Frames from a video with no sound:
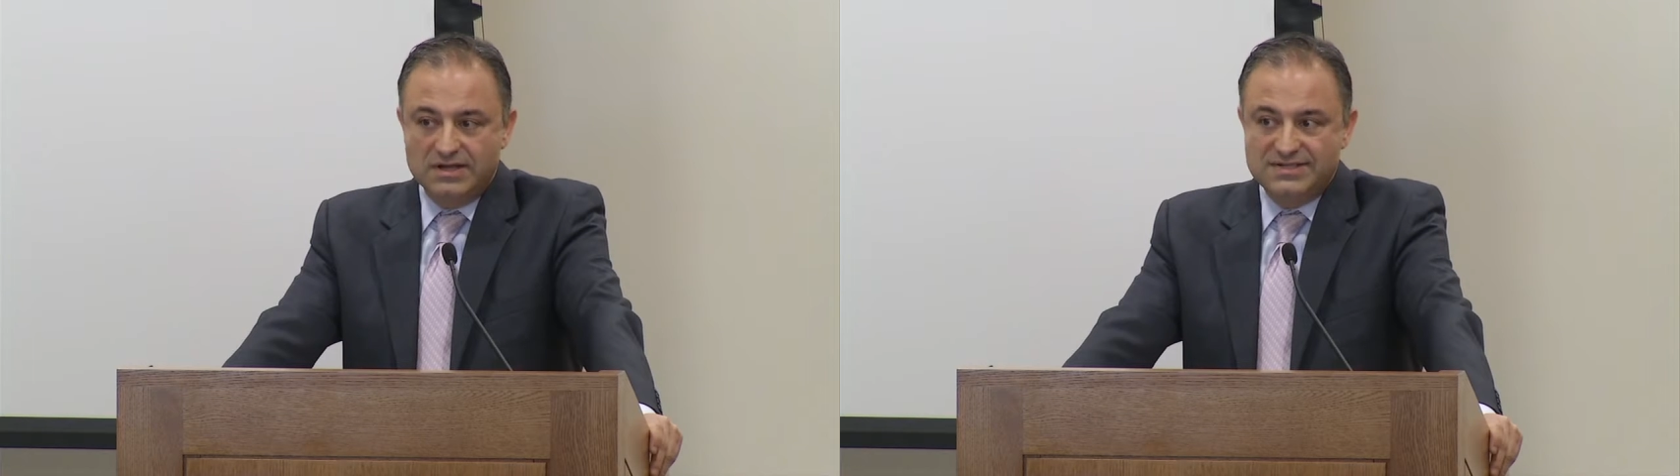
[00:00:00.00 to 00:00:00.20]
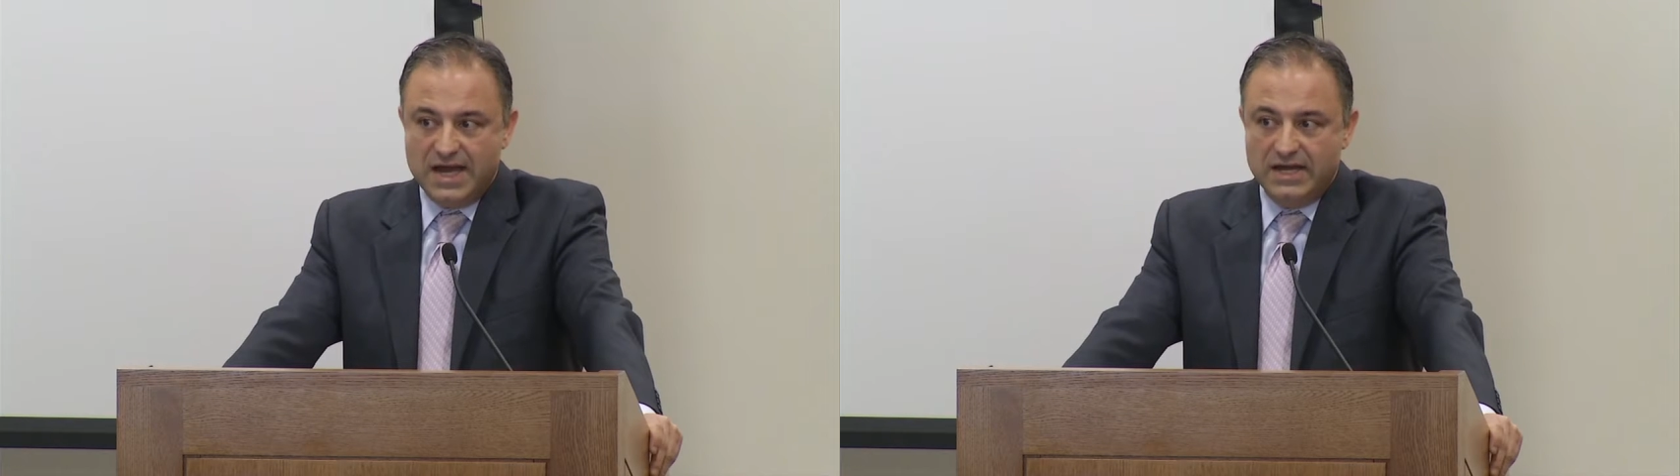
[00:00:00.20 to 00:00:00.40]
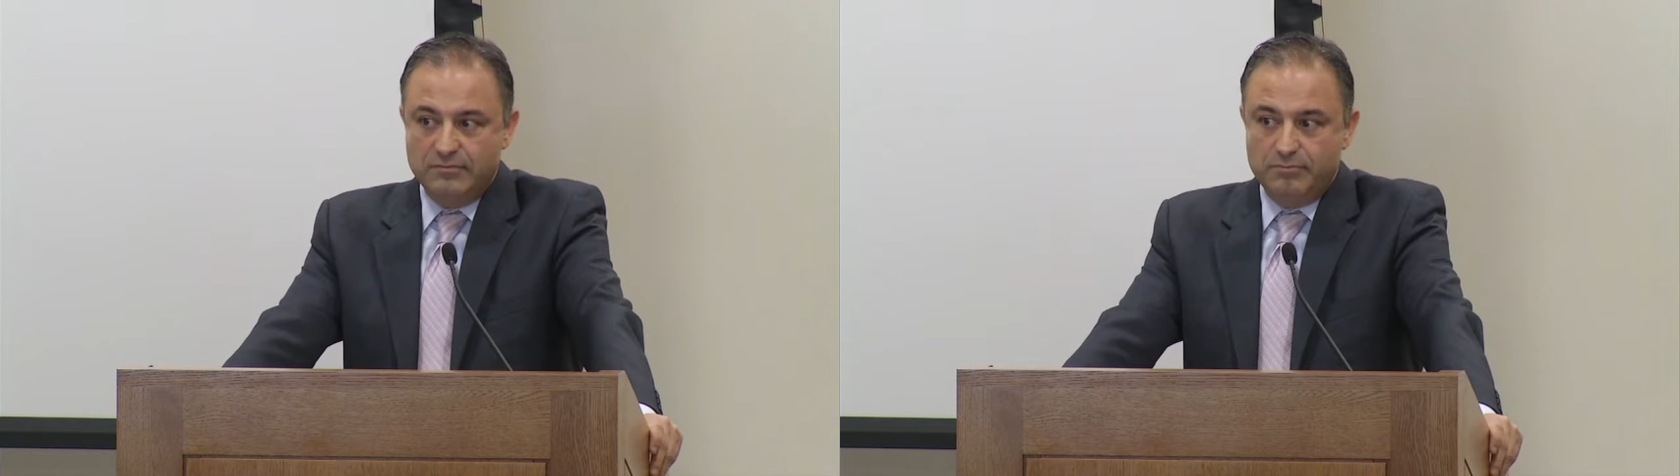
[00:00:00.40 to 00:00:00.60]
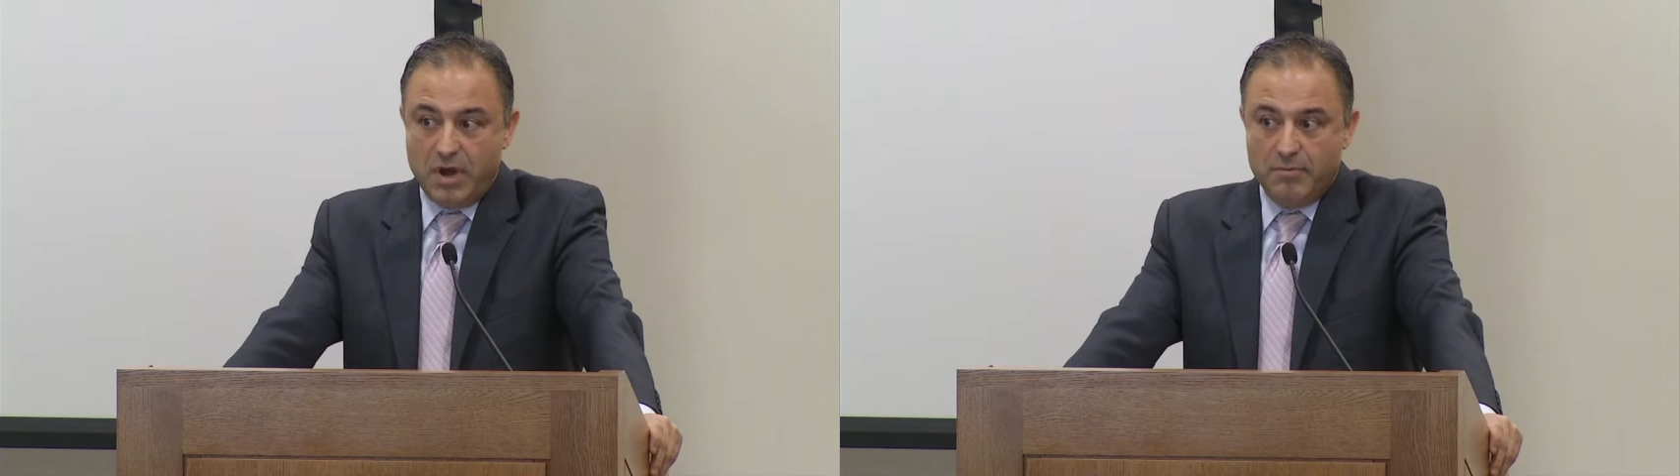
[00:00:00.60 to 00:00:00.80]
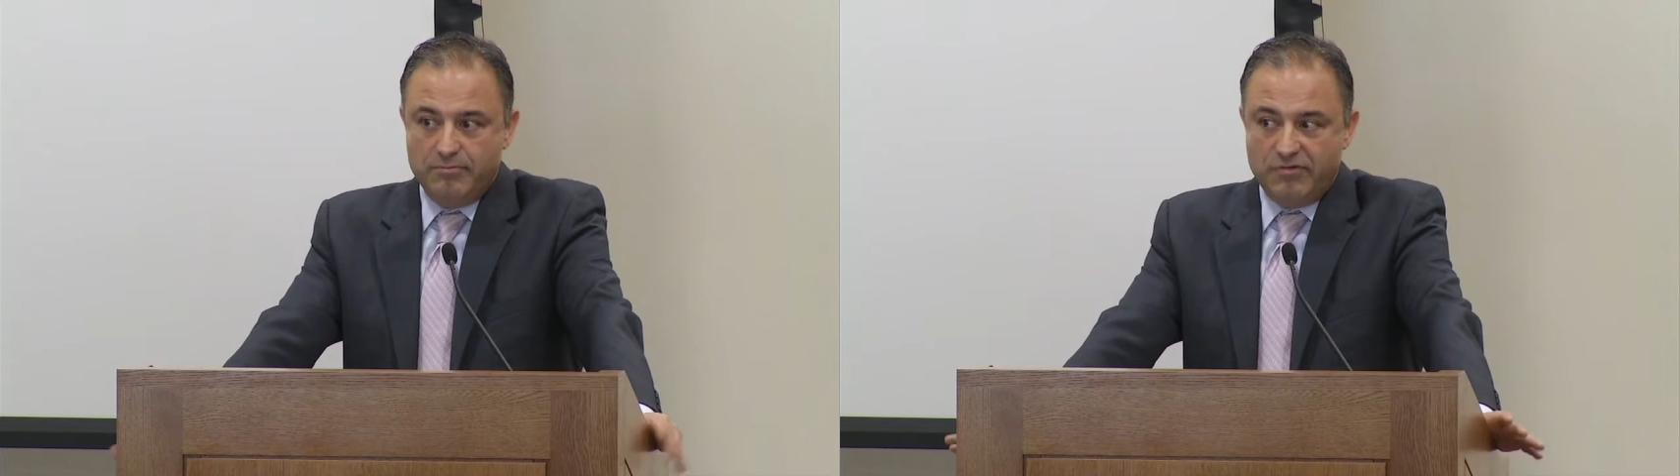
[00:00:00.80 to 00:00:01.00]
tight
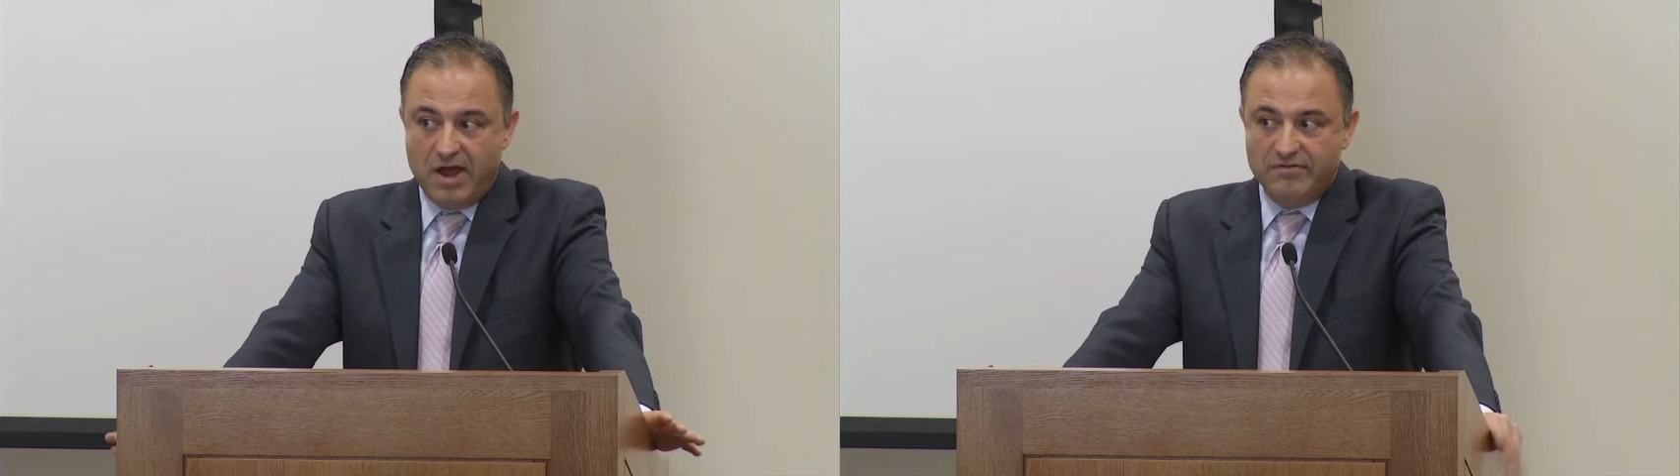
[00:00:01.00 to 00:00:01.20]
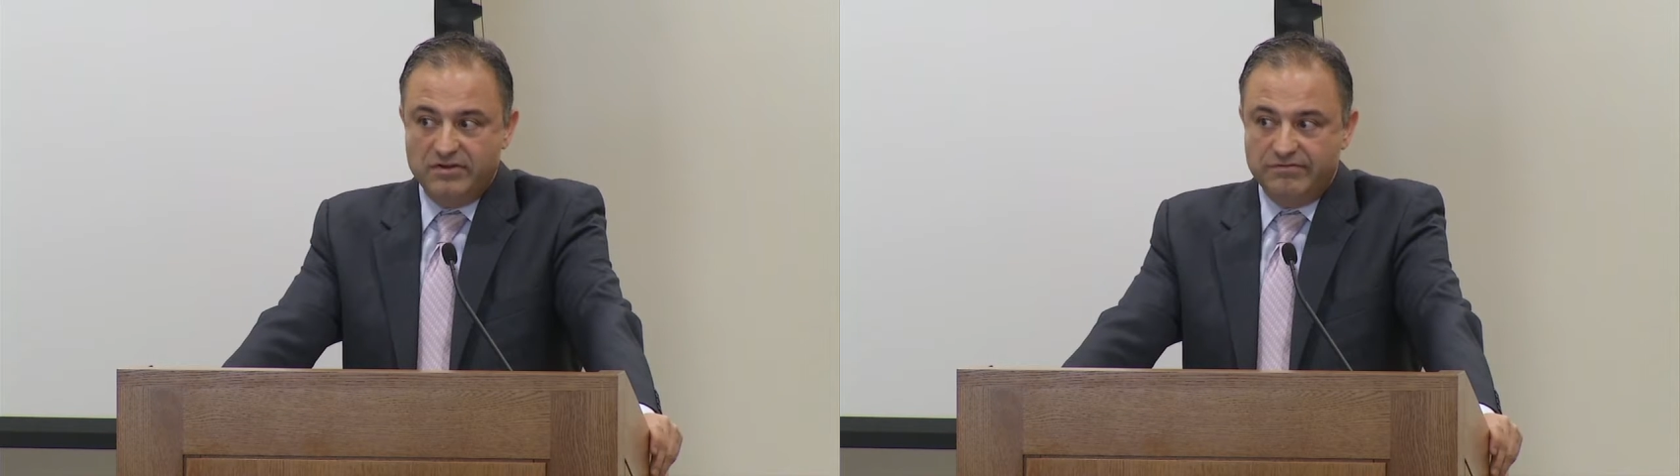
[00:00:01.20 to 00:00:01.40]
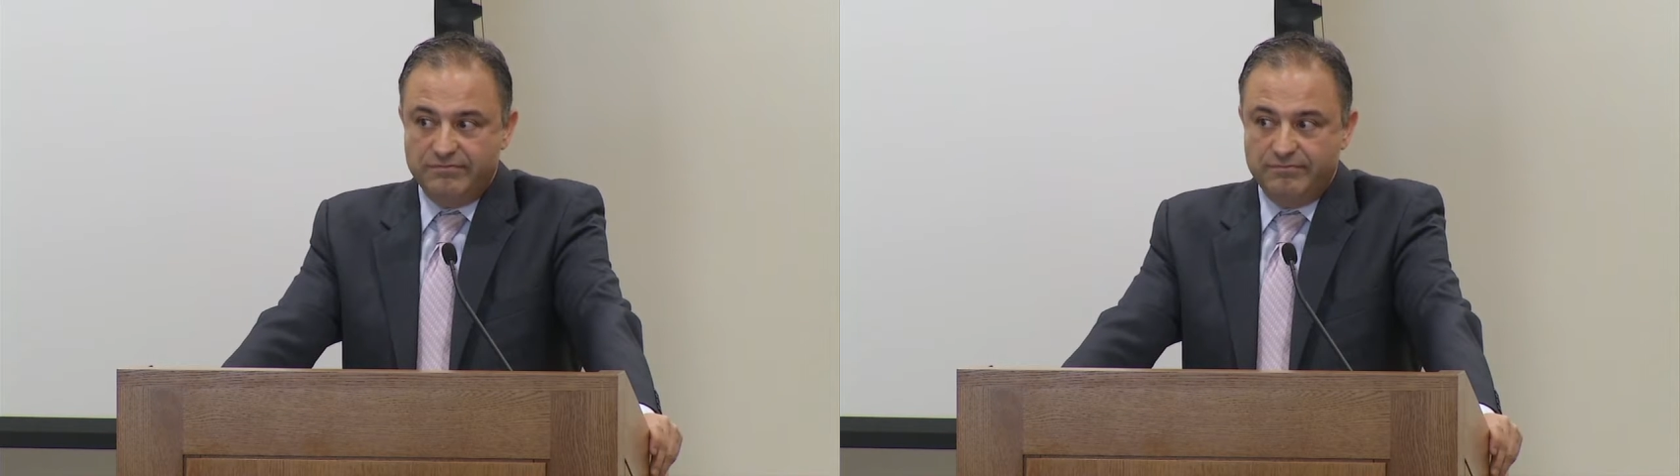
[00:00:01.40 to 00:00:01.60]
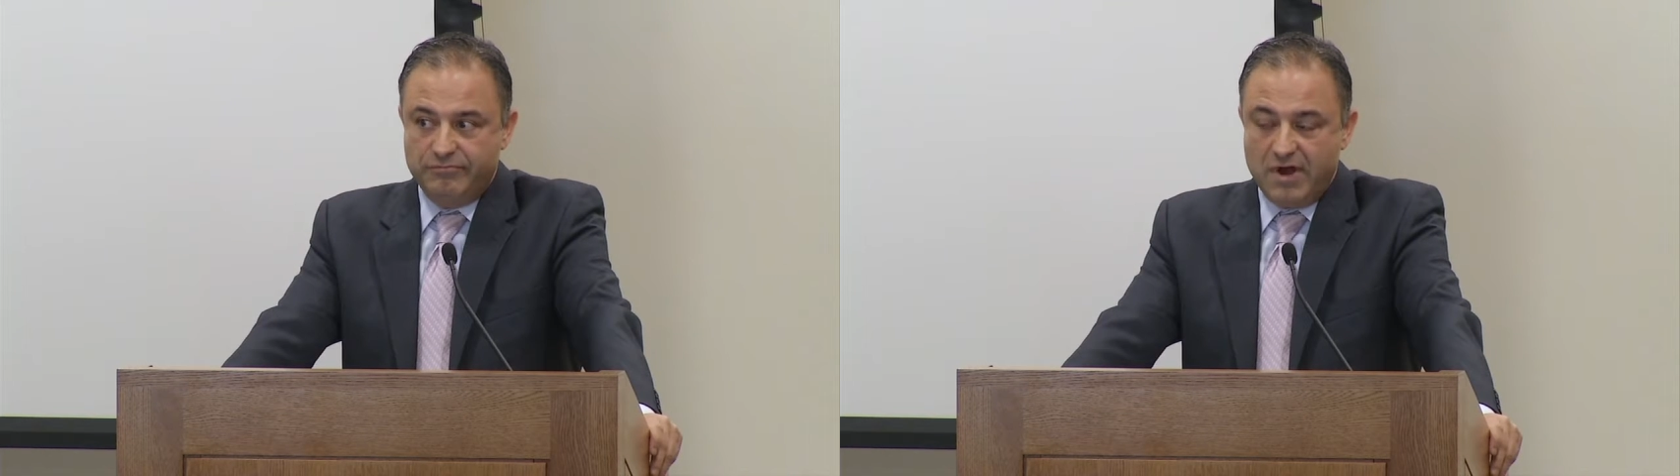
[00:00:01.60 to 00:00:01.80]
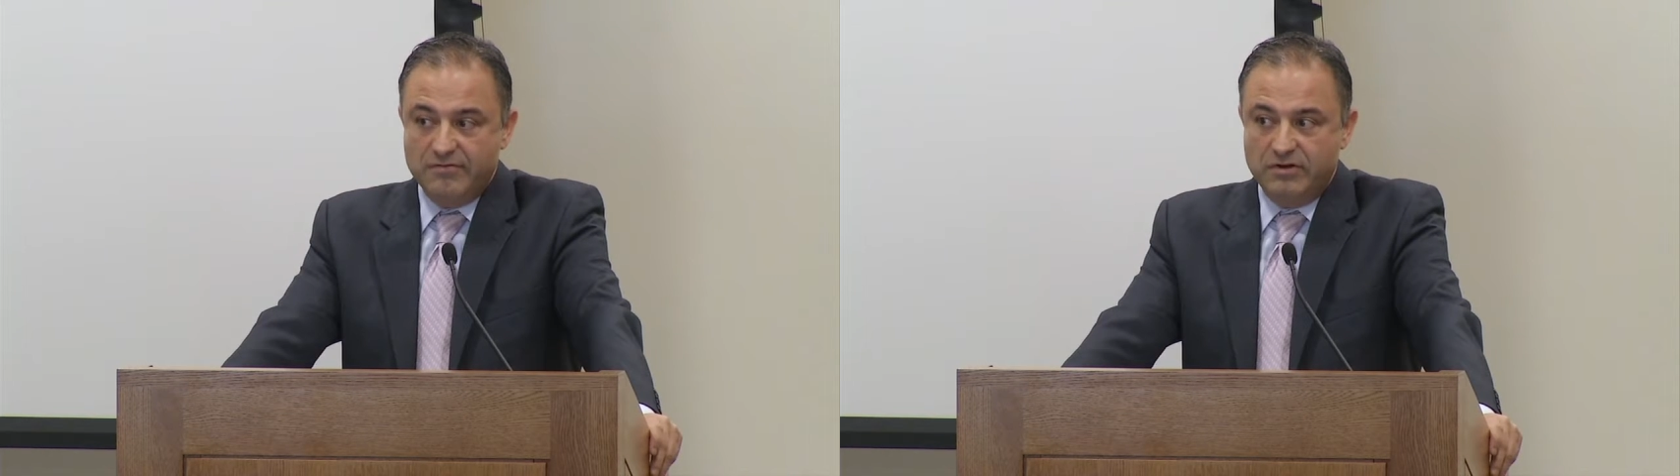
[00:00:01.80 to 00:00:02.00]

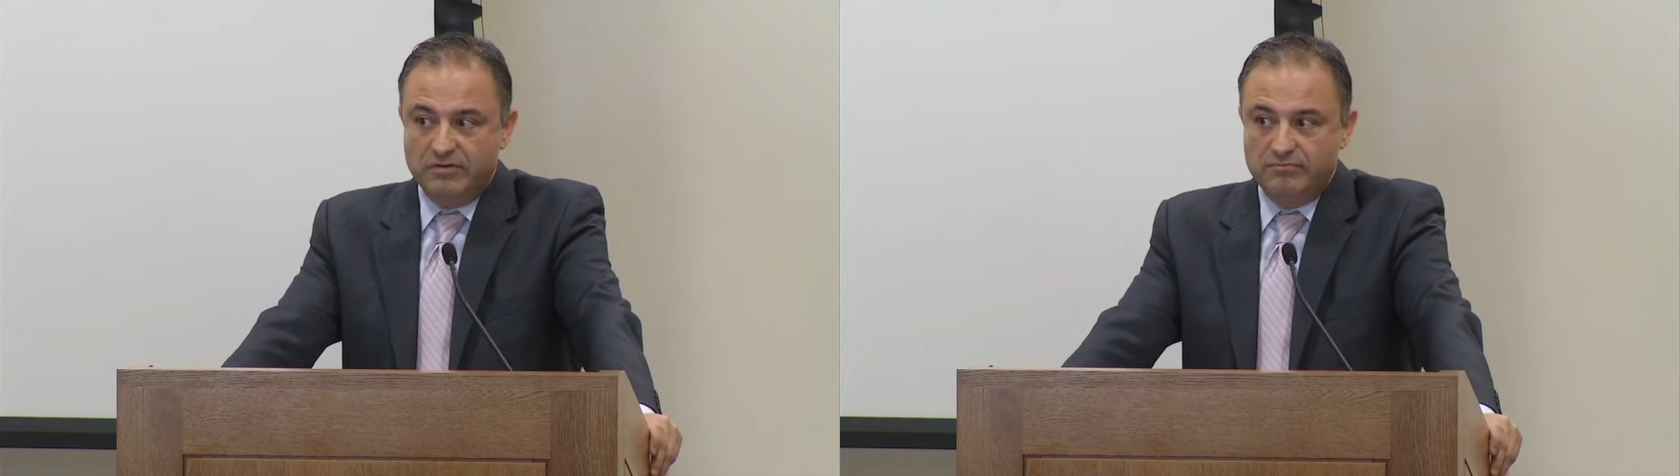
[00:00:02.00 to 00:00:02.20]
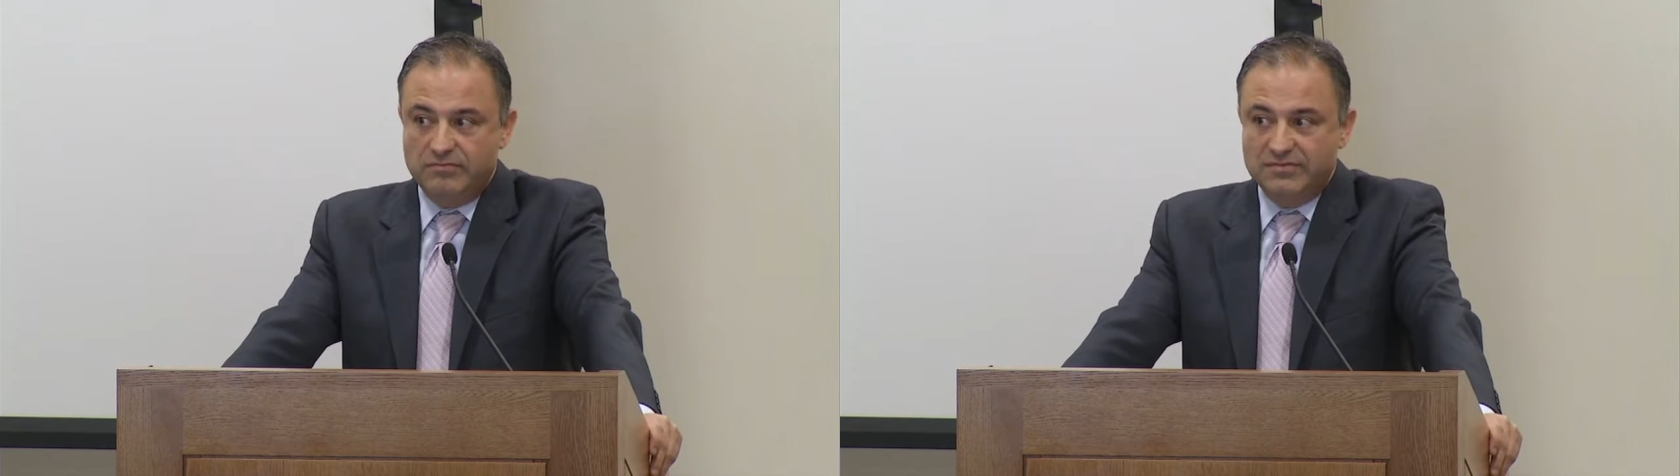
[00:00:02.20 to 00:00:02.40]
private